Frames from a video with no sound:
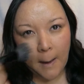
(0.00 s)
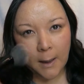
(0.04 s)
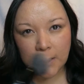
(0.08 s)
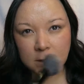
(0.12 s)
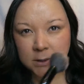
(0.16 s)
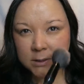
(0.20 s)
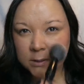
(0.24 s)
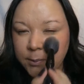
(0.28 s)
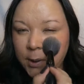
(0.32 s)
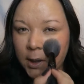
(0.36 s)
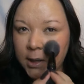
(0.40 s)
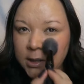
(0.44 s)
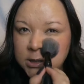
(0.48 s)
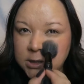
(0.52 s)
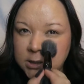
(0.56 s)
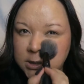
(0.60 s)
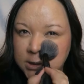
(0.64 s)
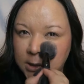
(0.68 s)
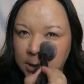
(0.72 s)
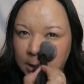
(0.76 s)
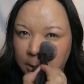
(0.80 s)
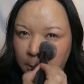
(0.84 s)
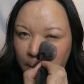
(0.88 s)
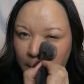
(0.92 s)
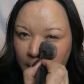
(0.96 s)

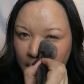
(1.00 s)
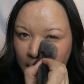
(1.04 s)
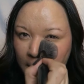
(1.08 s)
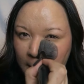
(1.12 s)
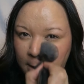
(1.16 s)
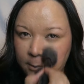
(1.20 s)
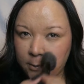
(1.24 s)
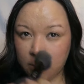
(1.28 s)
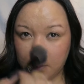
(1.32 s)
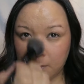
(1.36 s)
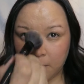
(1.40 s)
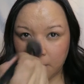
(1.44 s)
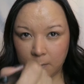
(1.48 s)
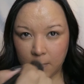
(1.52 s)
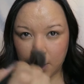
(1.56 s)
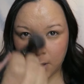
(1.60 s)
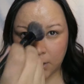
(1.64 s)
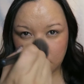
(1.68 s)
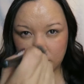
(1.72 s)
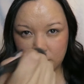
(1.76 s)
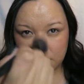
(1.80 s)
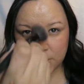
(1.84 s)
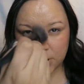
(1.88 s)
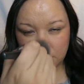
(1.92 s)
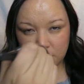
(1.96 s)
Especially where I'm the
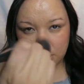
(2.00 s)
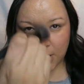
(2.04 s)
most